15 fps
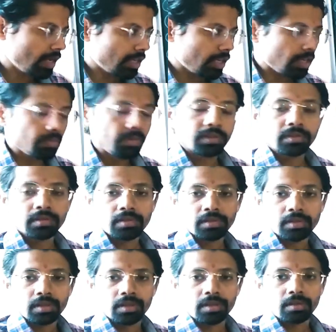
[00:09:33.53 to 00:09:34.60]
Even
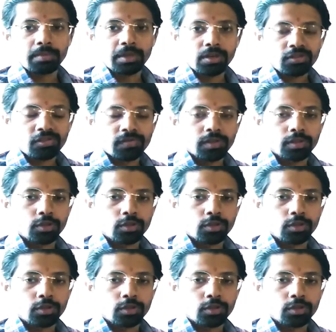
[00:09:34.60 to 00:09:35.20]
because of the